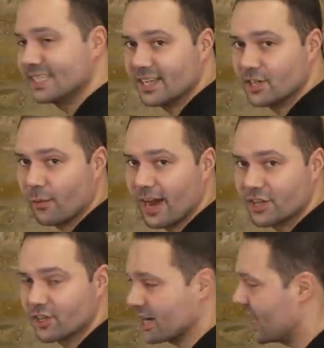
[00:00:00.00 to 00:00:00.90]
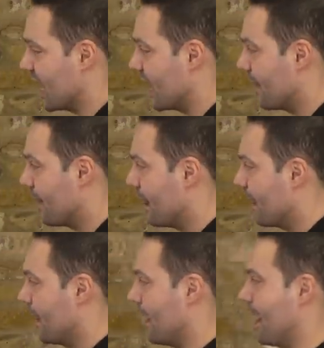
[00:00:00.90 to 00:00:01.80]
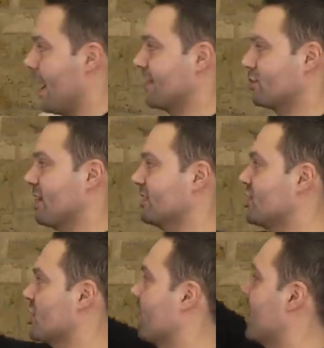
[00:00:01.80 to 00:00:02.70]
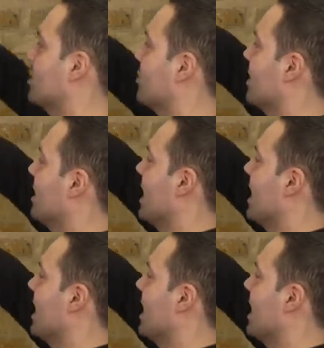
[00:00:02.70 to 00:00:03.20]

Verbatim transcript: situation here. Uh, and the transitional arrangement